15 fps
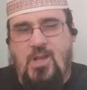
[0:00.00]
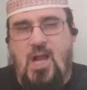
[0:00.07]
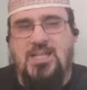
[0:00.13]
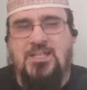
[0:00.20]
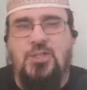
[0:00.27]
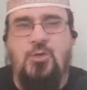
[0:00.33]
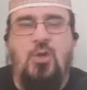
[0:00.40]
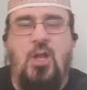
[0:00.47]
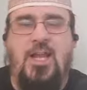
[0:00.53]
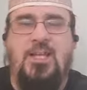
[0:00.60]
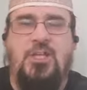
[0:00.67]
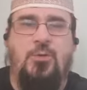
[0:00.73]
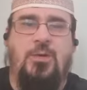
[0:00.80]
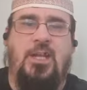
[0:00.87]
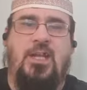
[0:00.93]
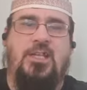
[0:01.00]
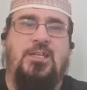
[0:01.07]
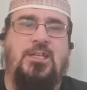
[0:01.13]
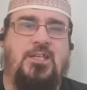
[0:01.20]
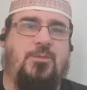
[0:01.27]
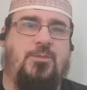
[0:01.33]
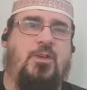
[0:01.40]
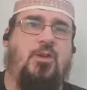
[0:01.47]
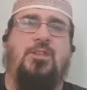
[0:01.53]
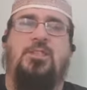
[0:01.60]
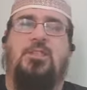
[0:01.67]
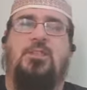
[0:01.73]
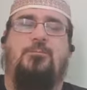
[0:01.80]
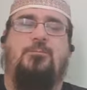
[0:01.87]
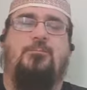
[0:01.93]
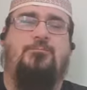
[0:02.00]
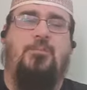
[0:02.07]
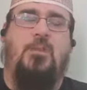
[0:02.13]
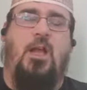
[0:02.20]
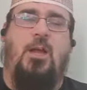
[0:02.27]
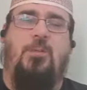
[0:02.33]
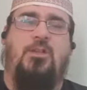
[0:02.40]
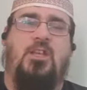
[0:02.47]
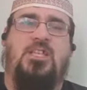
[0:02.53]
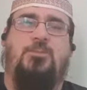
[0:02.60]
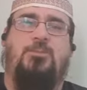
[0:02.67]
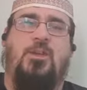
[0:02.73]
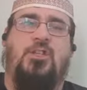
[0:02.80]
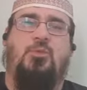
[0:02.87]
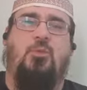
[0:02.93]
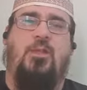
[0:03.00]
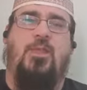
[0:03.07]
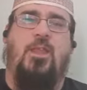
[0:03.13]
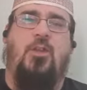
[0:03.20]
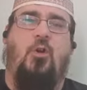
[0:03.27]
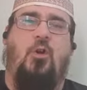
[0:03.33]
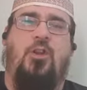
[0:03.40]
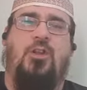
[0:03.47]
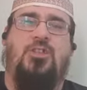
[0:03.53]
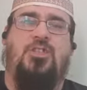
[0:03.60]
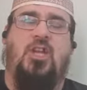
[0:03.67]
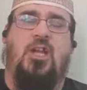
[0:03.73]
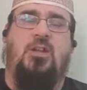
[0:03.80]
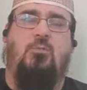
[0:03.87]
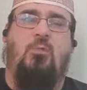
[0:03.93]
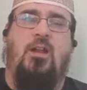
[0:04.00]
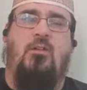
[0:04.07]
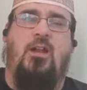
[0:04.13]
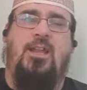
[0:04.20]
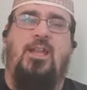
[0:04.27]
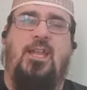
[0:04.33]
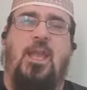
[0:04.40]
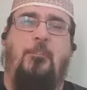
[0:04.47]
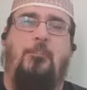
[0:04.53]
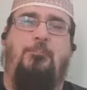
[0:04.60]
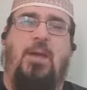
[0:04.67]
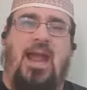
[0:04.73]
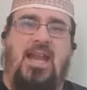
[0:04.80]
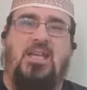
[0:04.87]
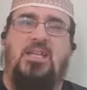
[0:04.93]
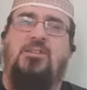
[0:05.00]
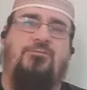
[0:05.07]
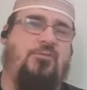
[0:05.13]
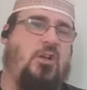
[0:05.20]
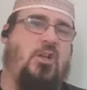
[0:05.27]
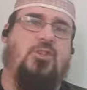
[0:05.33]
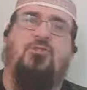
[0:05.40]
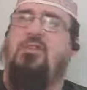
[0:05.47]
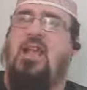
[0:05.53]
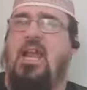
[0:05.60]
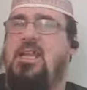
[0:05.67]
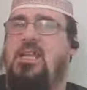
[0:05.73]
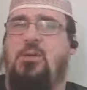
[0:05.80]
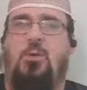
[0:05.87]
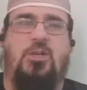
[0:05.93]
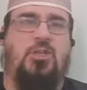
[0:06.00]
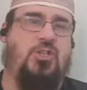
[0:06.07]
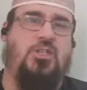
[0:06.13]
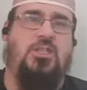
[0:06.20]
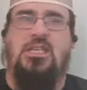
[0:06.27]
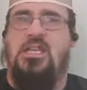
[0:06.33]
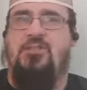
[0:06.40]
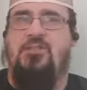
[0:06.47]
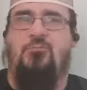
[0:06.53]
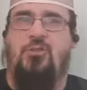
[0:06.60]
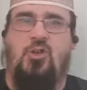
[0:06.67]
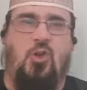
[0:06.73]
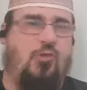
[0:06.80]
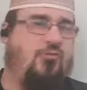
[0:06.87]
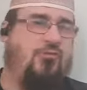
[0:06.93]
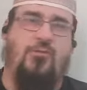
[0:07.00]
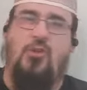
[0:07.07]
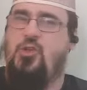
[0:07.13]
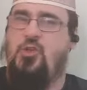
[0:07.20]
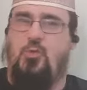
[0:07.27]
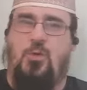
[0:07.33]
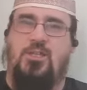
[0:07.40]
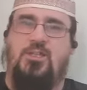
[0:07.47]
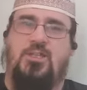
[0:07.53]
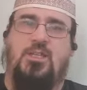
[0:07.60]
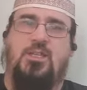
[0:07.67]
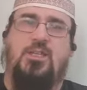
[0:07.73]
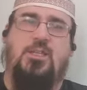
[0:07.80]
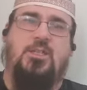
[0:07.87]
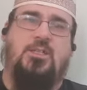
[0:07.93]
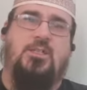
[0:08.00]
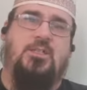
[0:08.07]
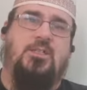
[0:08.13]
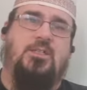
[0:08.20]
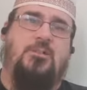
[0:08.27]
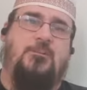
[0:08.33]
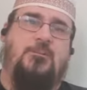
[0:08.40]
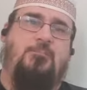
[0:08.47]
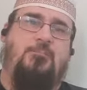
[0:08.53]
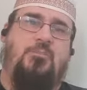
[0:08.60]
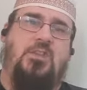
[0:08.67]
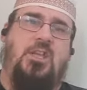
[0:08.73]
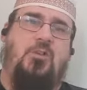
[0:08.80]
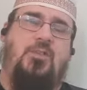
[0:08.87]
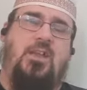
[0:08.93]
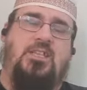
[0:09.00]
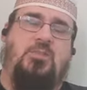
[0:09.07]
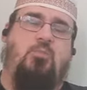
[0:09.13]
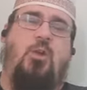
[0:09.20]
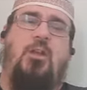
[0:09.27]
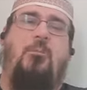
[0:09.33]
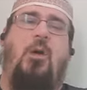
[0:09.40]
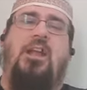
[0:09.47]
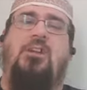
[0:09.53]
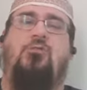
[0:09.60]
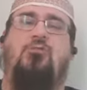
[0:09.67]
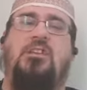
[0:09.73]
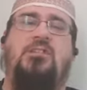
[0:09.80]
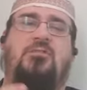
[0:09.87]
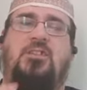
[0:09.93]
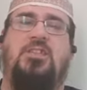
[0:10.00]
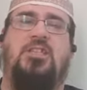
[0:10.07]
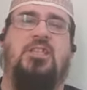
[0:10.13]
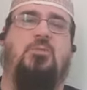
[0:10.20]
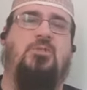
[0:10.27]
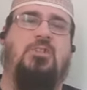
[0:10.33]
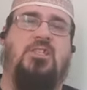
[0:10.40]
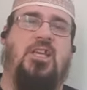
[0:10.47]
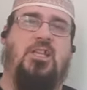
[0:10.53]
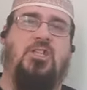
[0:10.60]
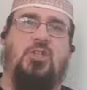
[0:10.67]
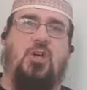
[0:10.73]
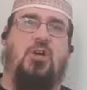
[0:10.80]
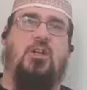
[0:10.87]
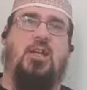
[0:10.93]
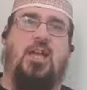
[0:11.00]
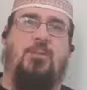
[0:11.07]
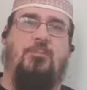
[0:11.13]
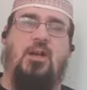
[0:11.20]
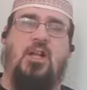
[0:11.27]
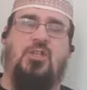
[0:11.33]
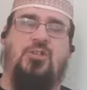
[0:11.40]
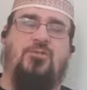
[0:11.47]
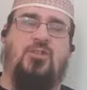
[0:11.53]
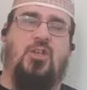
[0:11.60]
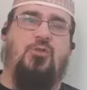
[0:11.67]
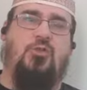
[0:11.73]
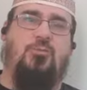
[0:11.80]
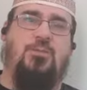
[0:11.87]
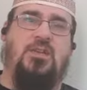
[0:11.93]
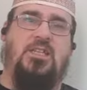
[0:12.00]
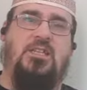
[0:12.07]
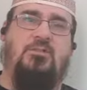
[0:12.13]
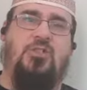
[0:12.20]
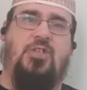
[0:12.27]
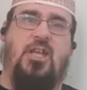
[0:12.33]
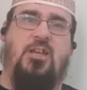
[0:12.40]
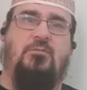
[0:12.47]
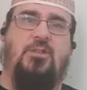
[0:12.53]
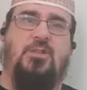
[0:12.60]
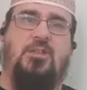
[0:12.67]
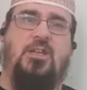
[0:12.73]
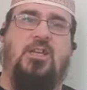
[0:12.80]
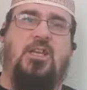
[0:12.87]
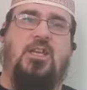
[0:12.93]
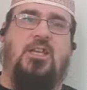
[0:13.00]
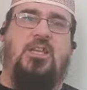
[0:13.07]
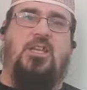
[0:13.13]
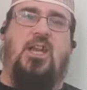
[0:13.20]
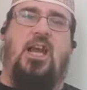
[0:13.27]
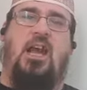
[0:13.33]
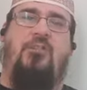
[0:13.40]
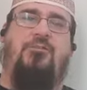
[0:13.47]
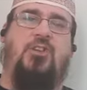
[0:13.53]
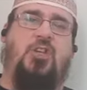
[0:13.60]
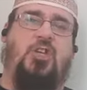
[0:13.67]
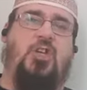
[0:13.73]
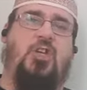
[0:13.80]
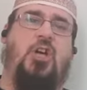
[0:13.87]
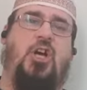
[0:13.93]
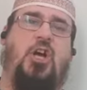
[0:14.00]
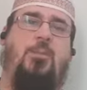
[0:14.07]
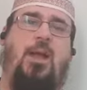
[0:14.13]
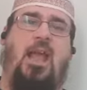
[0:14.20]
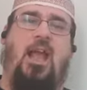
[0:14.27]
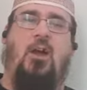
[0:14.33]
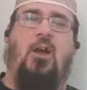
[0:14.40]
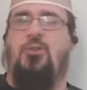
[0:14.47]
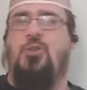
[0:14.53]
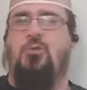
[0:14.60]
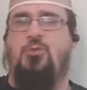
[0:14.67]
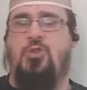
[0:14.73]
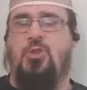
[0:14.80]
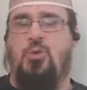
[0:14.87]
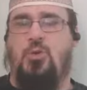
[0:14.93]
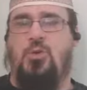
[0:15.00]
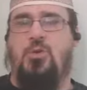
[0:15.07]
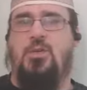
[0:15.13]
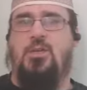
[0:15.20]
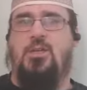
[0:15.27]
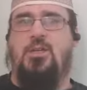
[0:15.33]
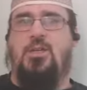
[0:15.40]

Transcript: I do like Q and A's, to be honest um, especially when they're not on a site where I can get banned for answering any questions, even the controversial ones. You know, that's one of my grievances with TikTok and much of social media in general. You have to curb how you talk.